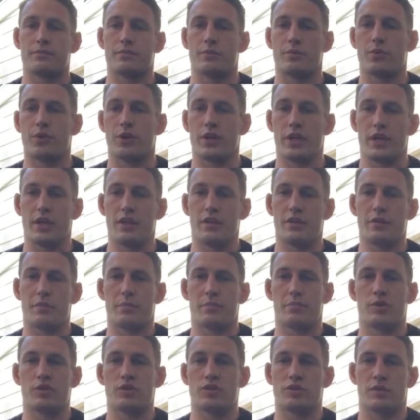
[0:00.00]
Breathe,
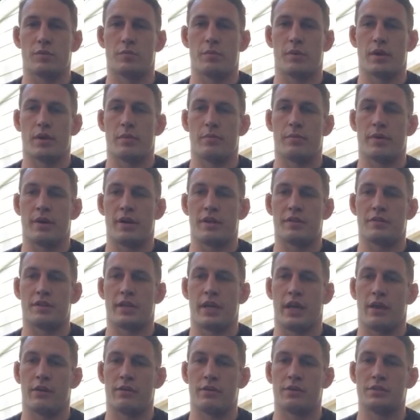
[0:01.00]
push the breath
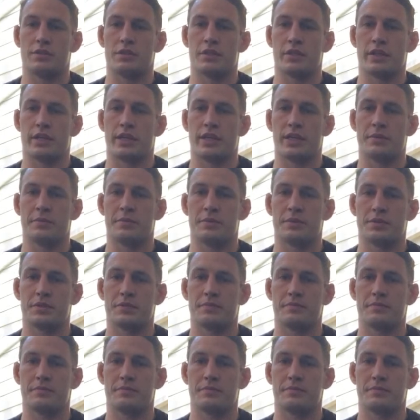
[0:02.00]
down into the hips.